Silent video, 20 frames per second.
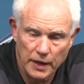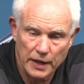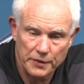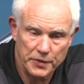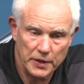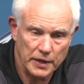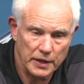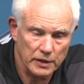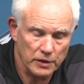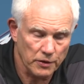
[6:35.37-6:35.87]
I
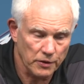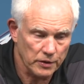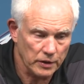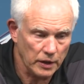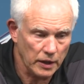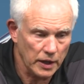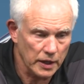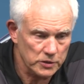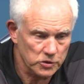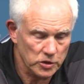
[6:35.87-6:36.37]
think he learned a
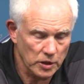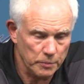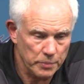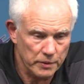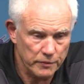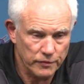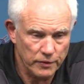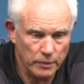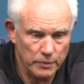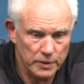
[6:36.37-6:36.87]
lot
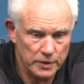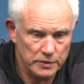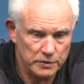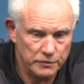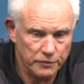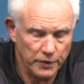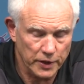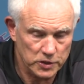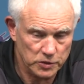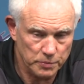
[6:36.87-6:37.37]
jumping from his
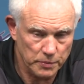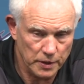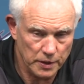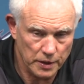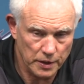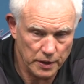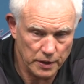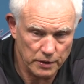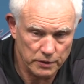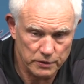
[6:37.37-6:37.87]
freshman
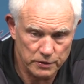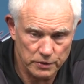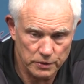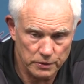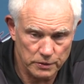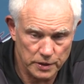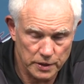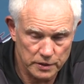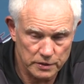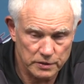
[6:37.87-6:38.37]
year
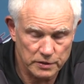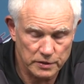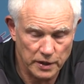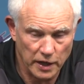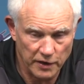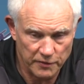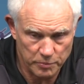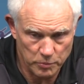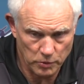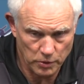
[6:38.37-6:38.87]
to his
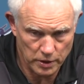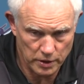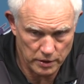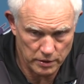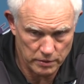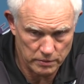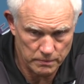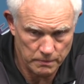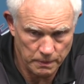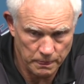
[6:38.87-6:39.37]
sophomore
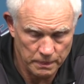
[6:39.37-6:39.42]
year.